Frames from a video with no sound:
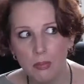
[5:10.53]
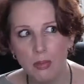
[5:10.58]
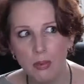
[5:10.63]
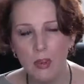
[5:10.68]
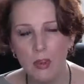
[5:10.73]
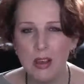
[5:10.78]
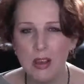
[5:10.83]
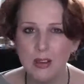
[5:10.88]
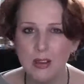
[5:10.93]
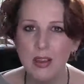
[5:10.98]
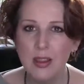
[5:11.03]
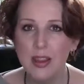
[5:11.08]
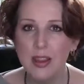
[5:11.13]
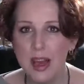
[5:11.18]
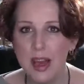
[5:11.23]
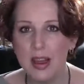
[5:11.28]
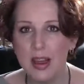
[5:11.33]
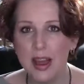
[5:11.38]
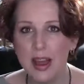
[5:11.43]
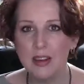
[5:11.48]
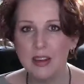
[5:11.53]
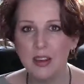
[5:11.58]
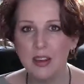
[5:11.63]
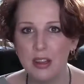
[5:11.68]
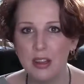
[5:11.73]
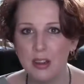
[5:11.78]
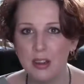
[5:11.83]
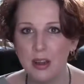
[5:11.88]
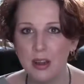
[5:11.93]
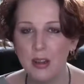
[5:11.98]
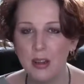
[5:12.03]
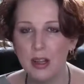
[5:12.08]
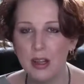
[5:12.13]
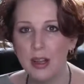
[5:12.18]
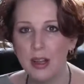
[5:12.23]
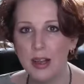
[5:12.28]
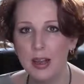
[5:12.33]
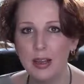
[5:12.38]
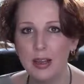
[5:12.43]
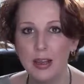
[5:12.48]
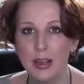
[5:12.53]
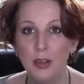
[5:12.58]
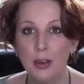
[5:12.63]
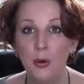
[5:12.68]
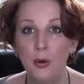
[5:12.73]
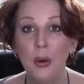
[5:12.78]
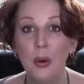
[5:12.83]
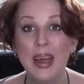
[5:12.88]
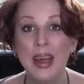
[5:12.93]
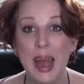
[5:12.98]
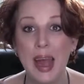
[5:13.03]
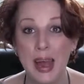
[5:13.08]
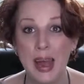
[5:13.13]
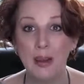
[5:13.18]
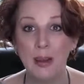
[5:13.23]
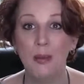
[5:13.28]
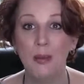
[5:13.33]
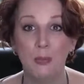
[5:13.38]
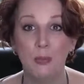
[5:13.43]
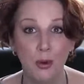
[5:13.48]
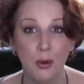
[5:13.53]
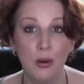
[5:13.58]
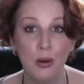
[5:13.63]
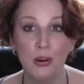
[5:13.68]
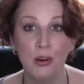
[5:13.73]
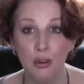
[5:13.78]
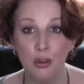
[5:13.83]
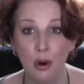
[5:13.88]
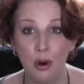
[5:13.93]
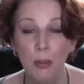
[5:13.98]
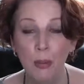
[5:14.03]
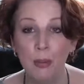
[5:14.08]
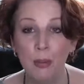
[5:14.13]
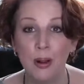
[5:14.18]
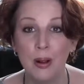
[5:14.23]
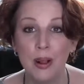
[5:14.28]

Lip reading: doesn't that actually tell the client that you can do your job